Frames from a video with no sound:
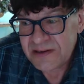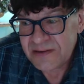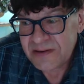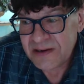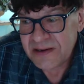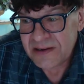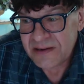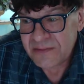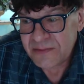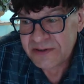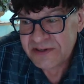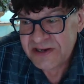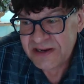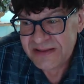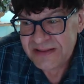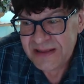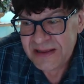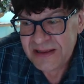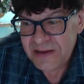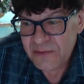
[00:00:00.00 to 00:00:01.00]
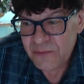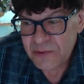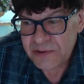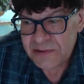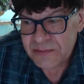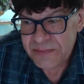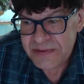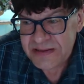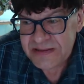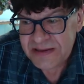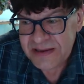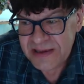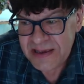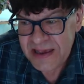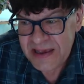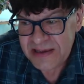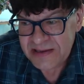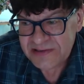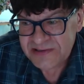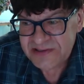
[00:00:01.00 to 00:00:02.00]
uh, which I think will be the
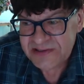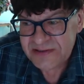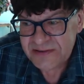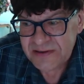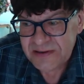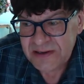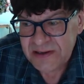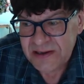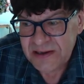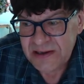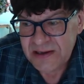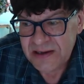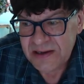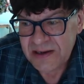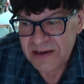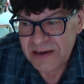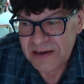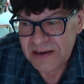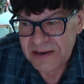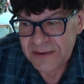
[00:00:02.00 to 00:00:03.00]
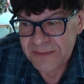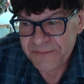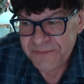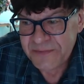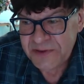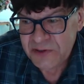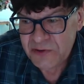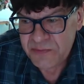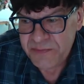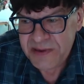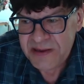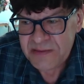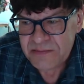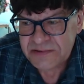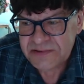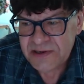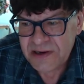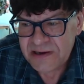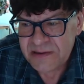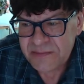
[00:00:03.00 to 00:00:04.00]
case. Um, New
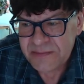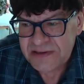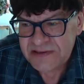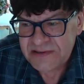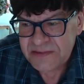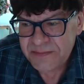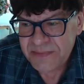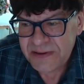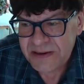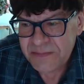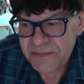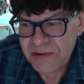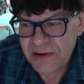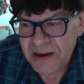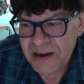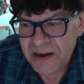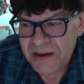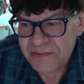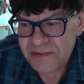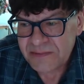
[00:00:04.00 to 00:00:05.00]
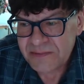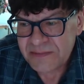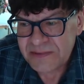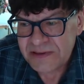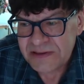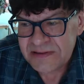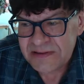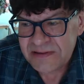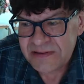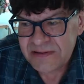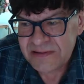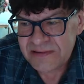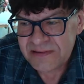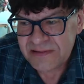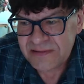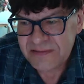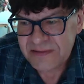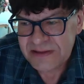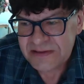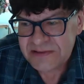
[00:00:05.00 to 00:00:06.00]
People's Army is a big problem in, in
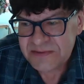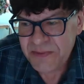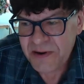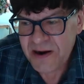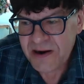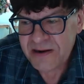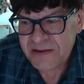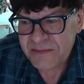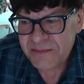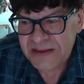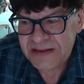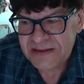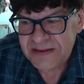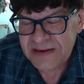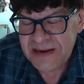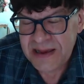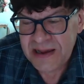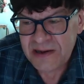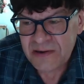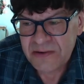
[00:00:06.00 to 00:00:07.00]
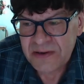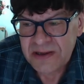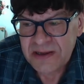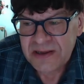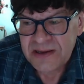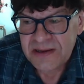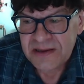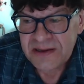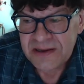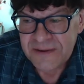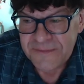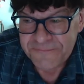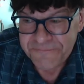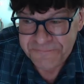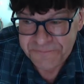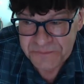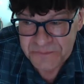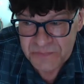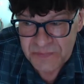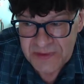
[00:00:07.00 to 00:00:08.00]
this part of Mindanao.
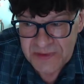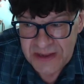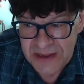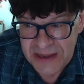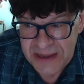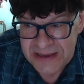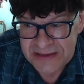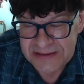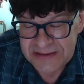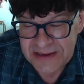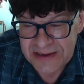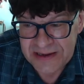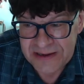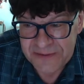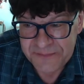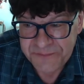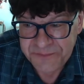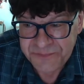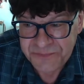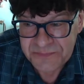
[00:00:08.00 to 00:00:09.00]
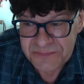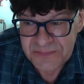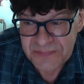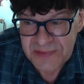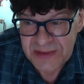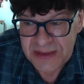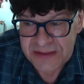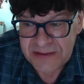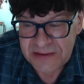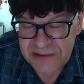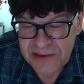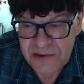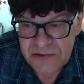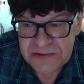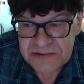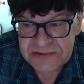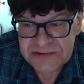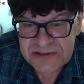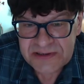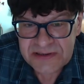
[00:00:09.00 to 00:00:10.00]
And, um, and the
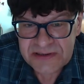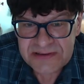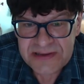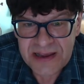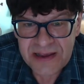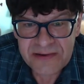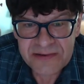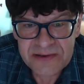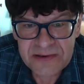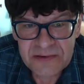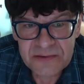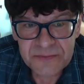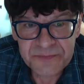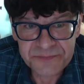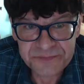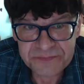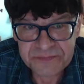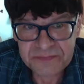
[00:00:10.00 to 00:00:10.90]
locals can tell you,